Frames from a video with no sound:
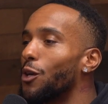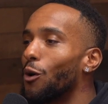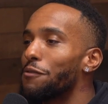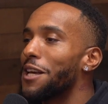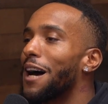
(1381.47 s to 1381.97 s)
of
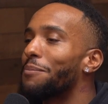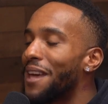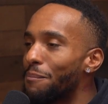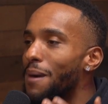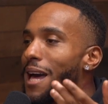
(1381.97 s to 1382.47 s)
any off
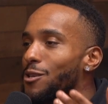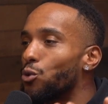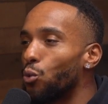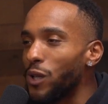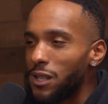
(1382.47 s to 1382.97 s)
top that
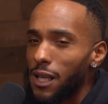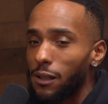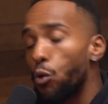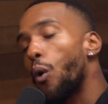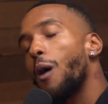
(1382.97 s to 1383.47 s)
matched
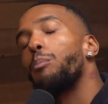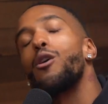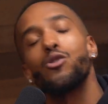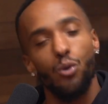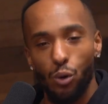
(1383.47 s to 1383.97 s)
who our
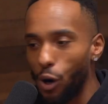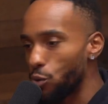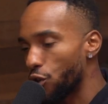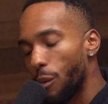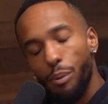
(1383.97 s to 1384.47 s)
personal
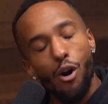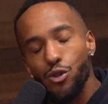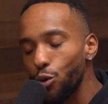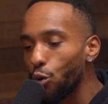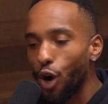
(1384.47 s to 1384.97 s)
goats are. Our
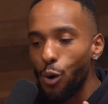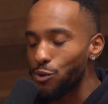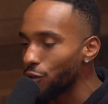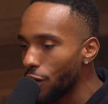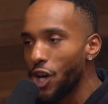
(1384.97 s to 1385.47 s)
personal
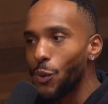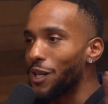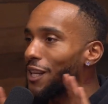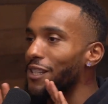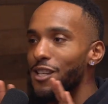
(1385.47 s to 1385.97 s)
goats.
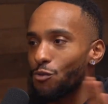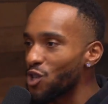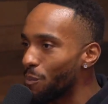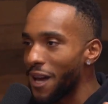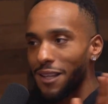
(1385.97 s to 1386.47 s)
We didn't
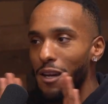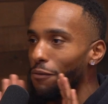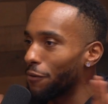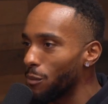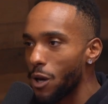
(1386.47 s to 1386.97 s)
disrespect
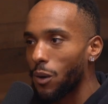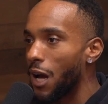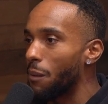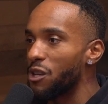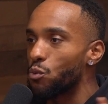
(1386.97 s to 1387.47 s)
any female
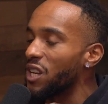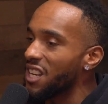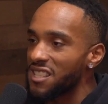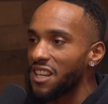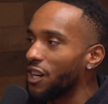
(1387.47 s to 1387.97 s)
comics. We
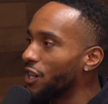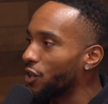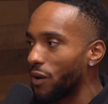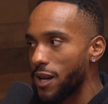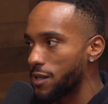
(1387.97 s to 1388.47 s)
didn't say
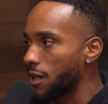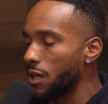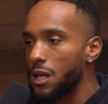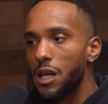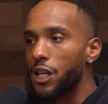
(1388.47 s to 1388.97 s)
nothing
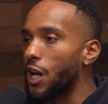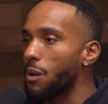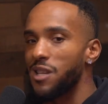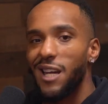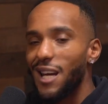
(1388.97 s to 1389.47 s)
crazy. You
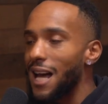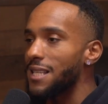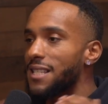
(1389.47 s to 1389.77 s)
know what I'm saying? And